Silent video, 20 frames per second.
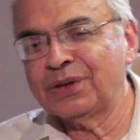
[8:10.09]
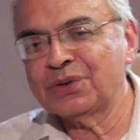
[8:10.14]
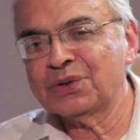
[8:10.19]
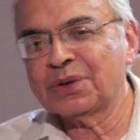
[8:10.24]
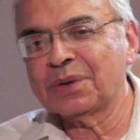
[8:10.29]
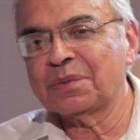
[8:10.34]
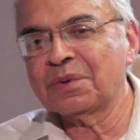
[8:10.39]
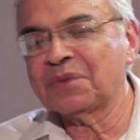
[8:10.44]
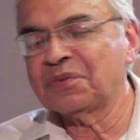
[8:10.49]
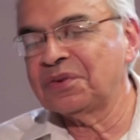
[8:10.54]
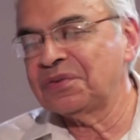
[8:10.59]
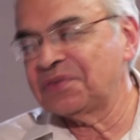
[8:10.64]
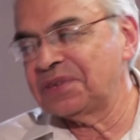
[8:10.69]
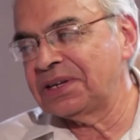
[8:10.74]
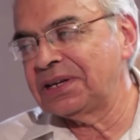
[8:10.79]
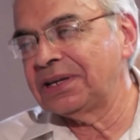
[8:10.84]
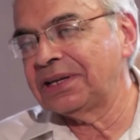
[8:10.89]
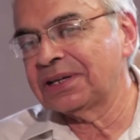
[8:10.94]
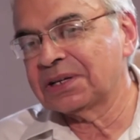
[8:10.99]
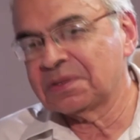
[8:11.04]
Institute about
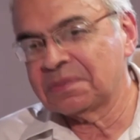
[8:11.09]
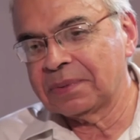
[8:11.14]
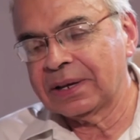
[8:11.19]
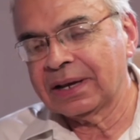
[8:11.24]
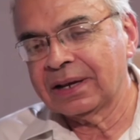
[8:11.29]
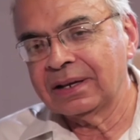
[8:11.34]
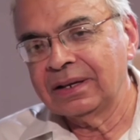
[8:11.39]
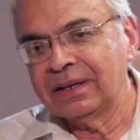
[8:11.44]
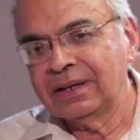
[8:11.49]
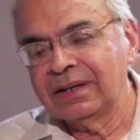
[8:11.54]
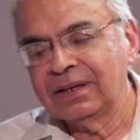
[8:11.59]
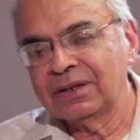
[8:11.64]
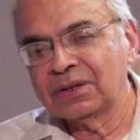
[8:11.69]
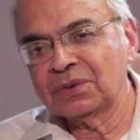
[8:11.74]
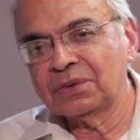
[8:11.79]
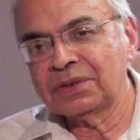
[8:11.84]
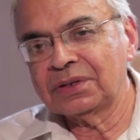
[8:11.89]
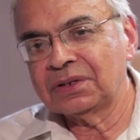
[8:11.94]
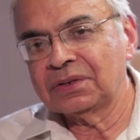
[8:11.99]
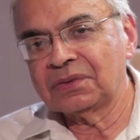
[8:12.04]
15 years back.
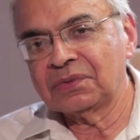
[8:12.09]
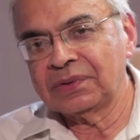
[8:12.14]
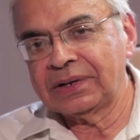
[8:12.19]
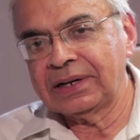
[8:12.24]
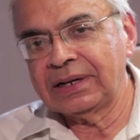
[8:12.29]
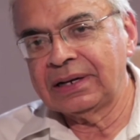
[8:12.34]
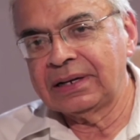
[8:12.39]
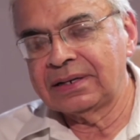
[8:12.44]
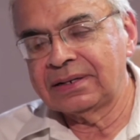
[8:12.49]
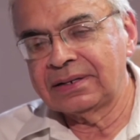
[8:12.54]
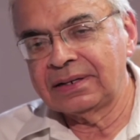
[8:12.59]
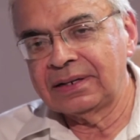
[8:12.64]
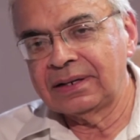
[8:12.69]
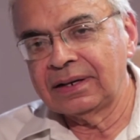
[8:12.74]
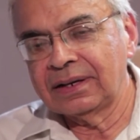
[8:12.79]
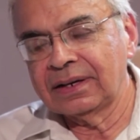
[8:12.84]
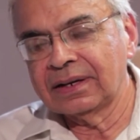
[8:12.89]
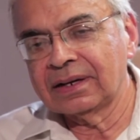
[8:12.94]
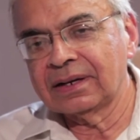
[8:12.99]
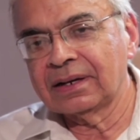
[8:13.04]
So it's very
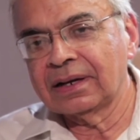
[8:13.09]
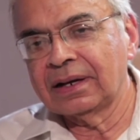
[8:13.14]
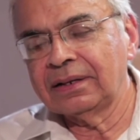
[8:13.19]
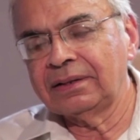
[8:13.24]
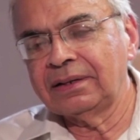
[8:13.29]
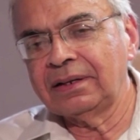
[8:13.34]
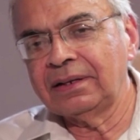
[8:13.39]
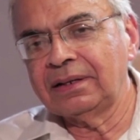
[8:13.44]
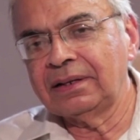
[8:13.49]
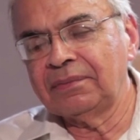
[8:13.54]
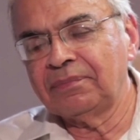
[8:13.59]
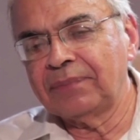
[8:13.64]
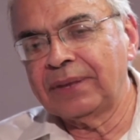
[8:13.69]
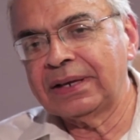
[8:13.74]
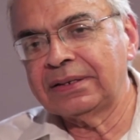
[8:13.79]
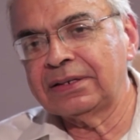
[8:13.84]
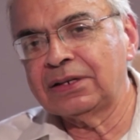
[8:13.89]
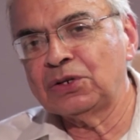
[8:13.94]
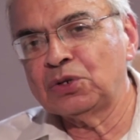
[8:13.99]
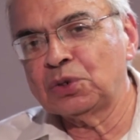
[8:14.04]
easy. And I think the
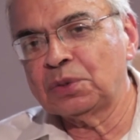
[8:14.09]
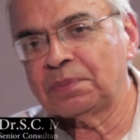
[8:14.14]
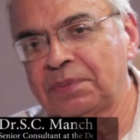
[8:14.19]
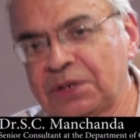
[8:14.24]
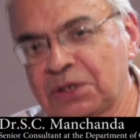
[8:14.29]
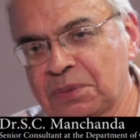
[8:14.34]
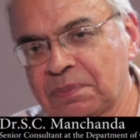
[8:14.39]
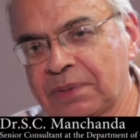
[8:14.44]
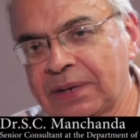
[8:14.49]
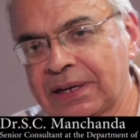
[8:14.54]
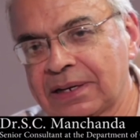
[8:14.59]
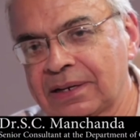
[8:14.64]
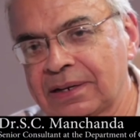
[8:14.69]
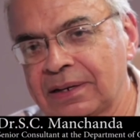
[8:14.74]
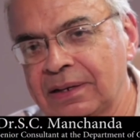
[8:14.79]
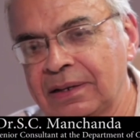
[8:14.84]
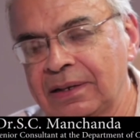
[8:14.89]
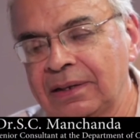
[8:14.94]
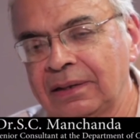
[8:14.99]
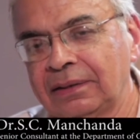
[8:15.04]
message should be spread
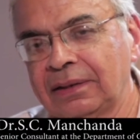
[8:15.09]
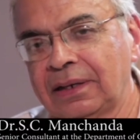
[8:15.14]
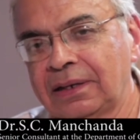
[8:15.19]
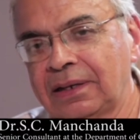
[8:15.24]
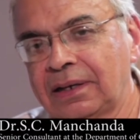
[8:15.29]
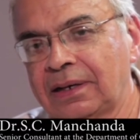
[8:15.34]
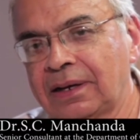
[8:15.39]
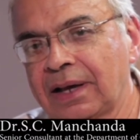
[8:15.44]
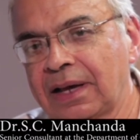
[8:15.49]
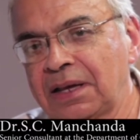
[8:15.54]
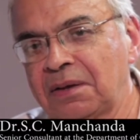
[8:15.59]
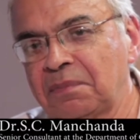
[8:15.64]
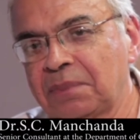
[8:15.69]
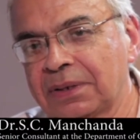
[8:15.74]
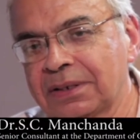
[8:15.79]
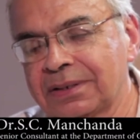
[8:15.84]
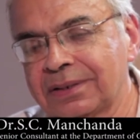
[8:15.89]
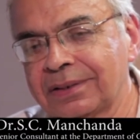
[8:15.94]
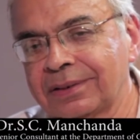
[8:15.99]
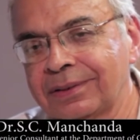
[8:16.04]
that a dying
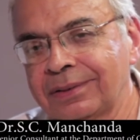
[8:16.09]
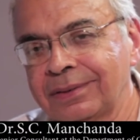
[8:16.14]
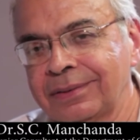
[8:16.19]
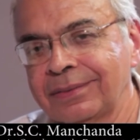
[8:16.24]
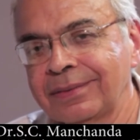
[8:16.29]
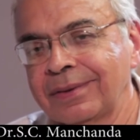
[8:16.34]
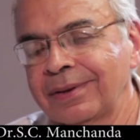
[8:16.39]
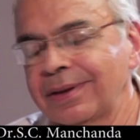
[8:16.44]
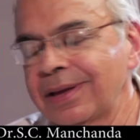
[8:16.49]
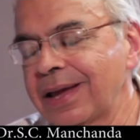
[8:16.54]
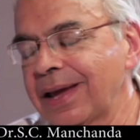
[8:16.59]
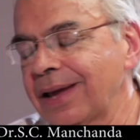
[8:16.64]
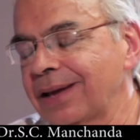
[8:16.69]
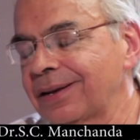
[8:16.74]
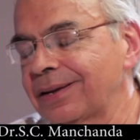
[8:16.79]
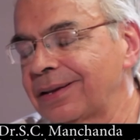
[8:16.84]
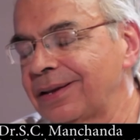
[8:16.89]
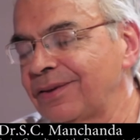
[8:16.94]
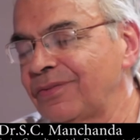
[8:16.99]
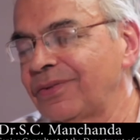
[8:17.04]
person
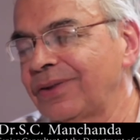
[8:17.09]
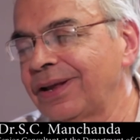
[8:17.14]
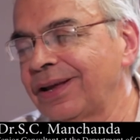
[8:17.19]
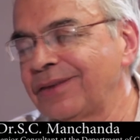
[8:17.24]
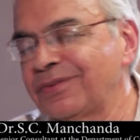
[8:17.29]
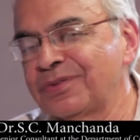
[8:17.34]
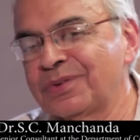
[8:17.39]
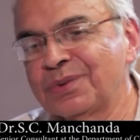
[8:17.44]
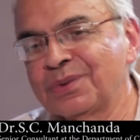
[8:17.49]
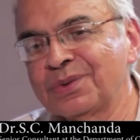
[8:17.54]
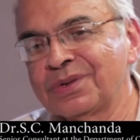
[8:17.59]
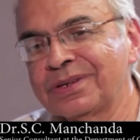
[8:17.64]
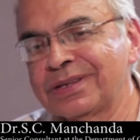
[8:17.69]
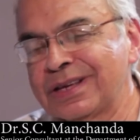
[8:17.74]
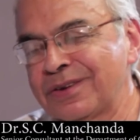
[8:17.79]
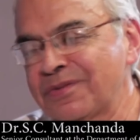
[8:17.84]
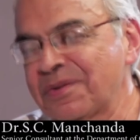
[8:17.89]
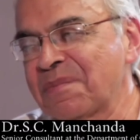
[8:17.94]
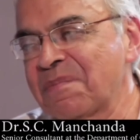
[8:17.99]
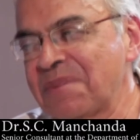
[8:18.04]
can give life to
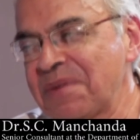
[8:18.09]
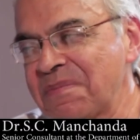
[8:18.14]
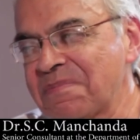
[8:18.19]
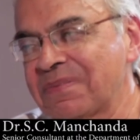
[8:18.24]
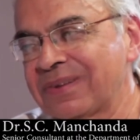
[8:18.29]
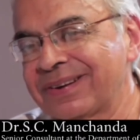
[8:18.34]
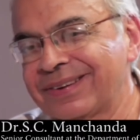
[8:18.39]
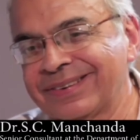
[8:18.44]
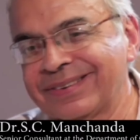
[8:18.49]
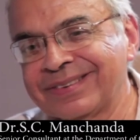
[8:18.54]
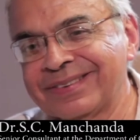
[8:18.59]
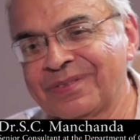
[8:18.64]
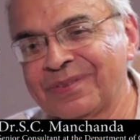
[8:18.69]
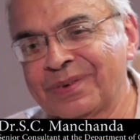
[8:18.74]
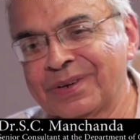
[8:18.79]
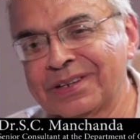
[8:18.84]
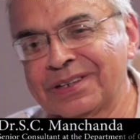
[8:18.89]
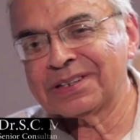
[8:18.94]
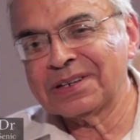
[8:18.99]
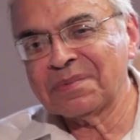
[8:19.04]
7 people. You see,
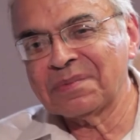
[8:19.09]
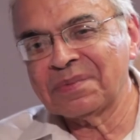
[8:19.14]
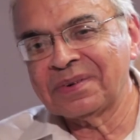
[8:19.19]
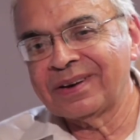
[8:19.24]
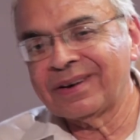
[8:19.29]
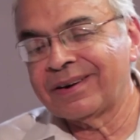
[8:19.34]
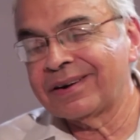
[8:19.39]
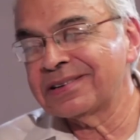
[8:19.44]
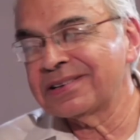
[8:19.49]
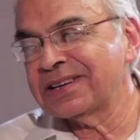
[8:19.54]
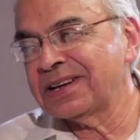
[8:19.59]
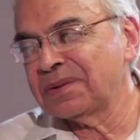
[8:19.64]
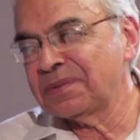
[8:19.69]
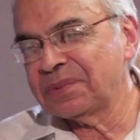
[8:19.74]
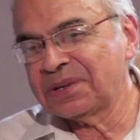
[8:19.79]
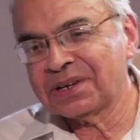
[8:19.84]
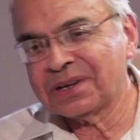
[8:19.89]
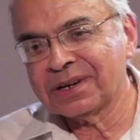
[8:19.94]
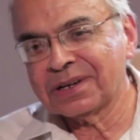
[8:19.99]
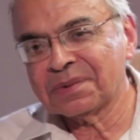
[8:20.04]
for example, heart can
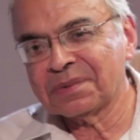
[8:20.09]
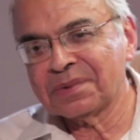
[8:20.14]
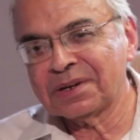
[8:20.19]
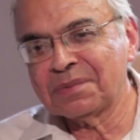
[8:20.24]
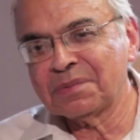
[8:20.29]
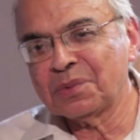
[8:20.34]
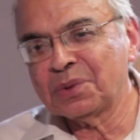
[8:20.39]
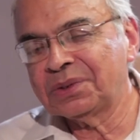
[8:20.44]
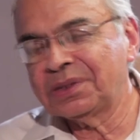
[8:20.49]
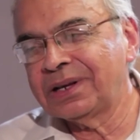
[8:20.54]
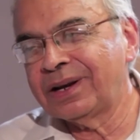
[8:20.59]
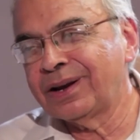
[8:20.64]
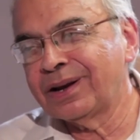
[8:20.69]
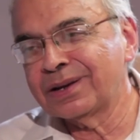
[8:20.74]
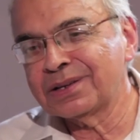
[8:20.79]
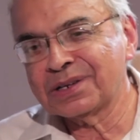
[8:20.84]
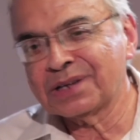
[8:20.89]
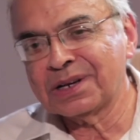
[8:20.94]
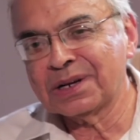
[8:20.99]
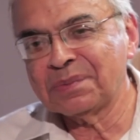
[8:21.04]
be transplanted, both the
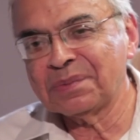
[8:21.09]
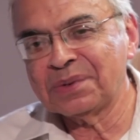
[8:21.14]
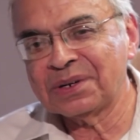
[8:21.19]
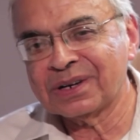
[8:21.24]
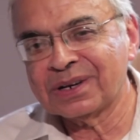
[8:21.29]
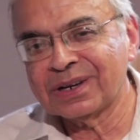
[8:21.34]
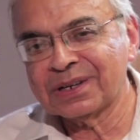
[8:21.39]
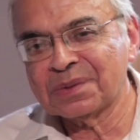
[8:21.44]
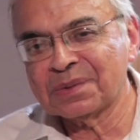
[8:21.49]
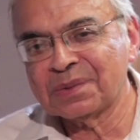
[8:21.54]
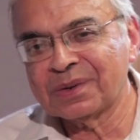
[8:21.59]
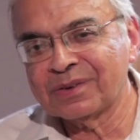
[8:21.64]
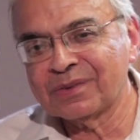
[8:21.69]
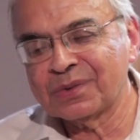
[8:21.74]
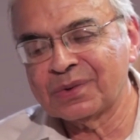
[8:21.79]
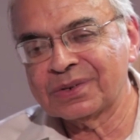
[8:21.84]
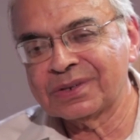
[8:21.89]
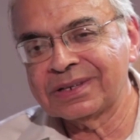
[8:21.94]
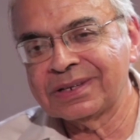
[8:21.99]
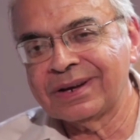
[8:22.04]
lungs can be transplanted,
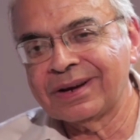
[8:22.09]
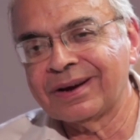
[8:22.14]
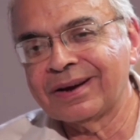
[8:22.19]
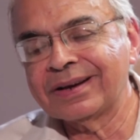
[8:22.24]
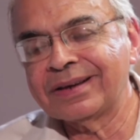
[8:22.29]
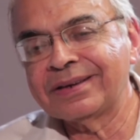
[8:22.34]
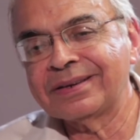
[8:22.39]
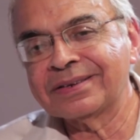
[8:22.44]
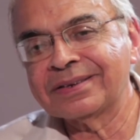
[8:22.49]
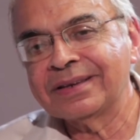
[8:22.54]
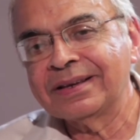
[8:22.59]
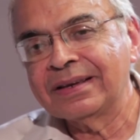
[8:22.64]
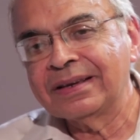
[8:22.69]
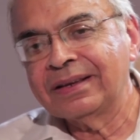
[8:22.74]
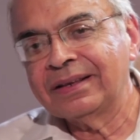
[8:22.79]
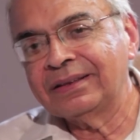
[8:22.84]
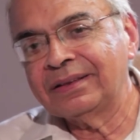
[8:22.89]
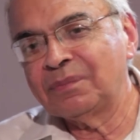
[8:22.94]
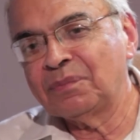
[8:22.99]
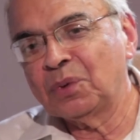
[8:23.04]
of course, the eyes,
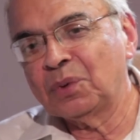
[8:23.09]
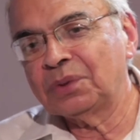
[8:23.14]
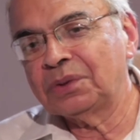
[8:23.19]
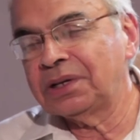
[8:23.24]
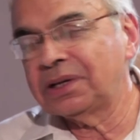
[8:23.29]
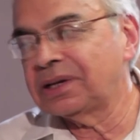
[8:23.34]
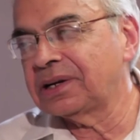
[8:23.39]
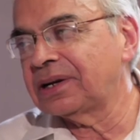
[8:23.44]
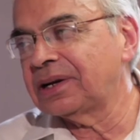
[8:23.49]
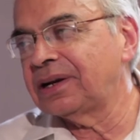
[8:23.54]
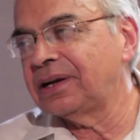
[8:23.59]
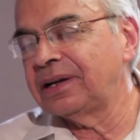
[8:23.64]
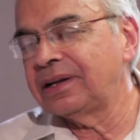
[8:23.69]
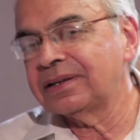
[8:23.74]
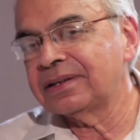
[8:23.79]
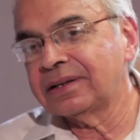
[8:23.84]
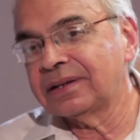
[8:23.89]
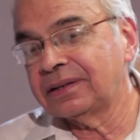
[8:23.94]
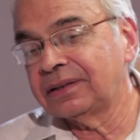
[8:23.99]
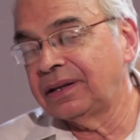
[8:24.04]
both the
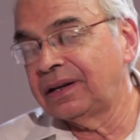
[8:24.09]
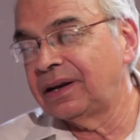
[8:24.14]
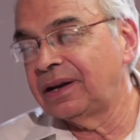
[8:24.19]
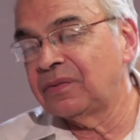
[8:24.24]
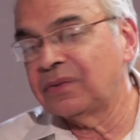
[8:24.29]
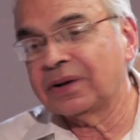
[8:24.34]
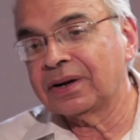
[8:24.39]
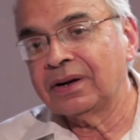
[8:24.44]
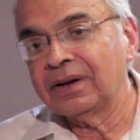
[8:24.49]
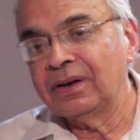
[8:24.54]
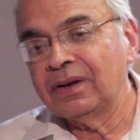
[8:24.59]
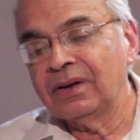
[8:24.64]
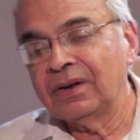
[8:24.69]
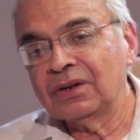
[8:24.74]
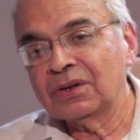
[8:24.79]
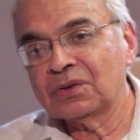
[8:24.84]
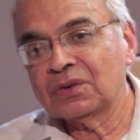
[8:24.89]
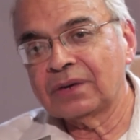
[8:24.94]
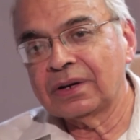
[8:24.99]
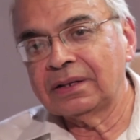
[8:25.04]
kidneys and the liver.
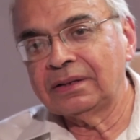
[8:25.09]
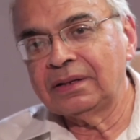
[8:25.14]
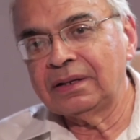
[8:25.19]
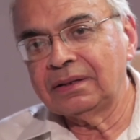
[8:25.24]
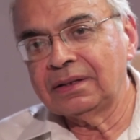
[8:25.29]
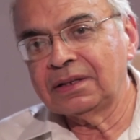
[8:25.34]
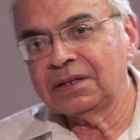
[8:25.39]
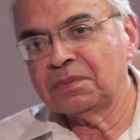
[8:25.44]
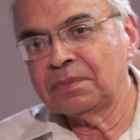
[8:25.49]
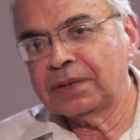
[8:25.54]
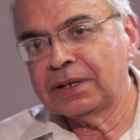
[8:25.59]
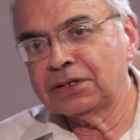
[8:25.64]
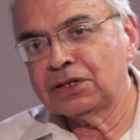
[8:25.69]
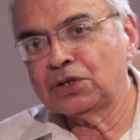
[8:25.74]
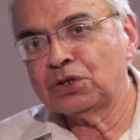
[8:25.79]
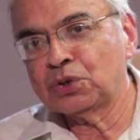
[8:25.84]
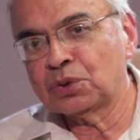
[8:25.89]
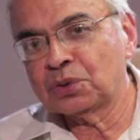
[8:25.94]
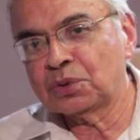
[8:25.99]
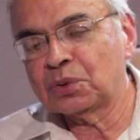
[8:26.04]
So I think this
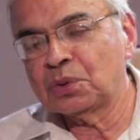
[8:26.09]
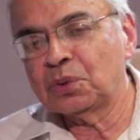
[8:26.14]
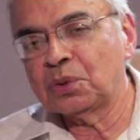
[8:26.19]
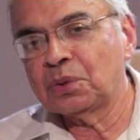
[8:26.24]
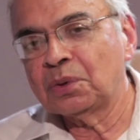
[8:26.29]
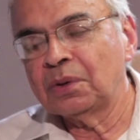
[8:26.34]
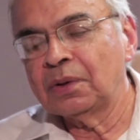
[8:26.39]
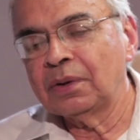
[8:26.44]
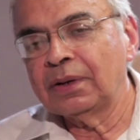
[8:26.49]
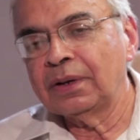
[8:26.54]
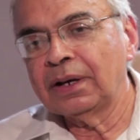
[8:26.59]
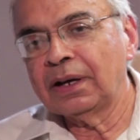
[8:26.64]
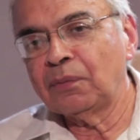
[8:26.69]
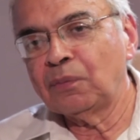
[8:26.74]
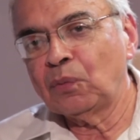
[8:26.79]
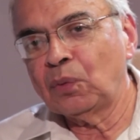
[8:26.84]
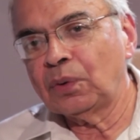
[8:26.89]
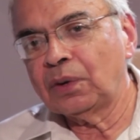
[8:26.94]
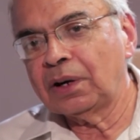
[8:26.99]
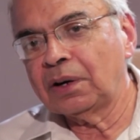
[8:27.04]
message should go.
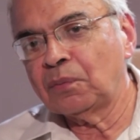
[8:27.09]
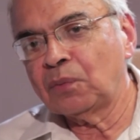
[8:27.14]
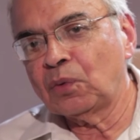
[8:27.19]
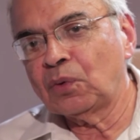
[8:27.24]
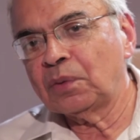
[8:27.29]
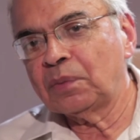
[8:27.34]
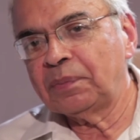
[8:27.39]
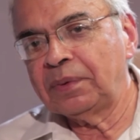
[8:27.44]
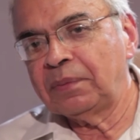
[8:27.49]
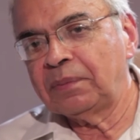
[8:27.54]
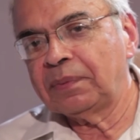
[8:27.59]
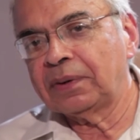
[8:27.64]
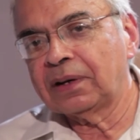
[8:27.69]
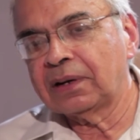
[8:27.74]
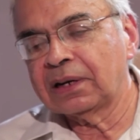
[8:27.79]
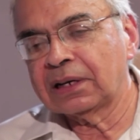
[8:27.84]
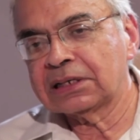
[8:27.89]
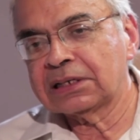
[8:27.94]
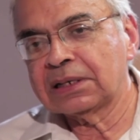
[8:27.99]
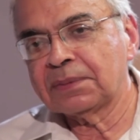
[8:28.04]
And more people
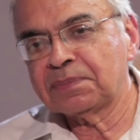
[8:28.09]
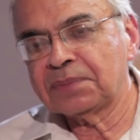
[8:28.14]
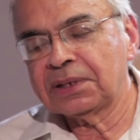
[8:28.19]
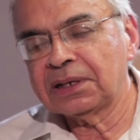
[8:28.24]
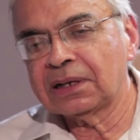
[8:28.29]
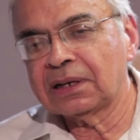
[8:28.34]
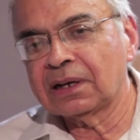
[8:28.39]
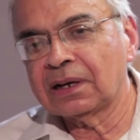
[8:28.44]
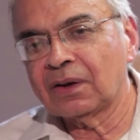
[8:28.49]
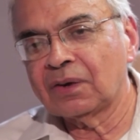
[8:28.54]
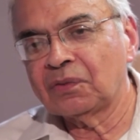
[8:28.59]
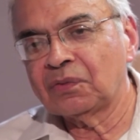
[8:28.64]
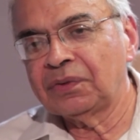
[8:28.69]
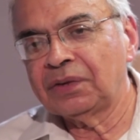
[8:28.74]
are accepting it now.